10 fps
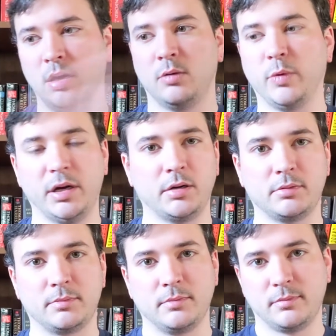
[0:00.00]
weird
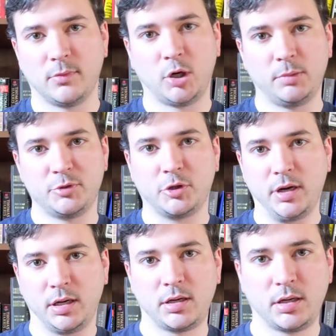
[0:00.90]
herb
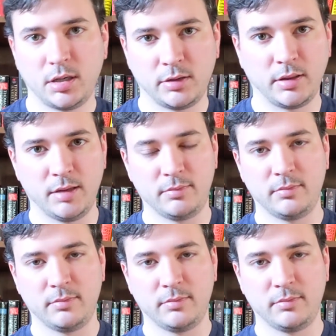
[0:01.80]
drink that